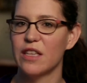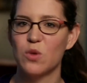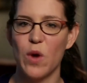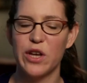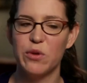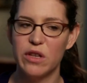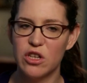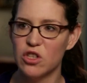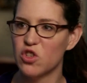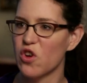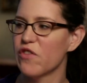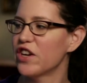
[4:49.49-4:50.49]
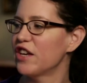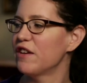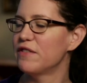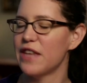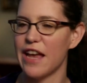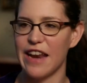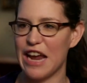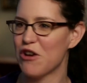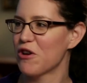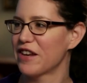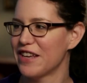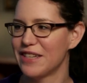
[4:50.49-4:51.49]
That's why you need conservatives and
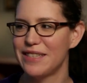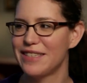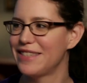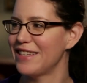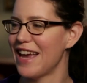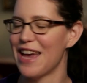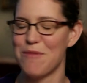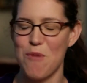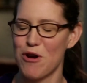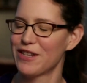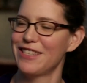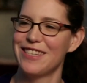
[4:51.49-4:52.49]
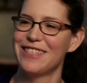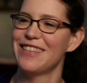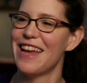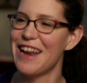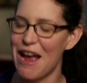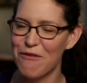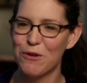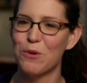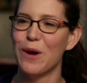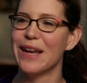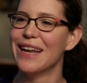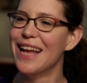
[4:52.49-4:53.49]
anarchists and Marxists and
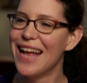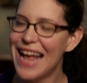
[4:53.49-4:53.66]
everyone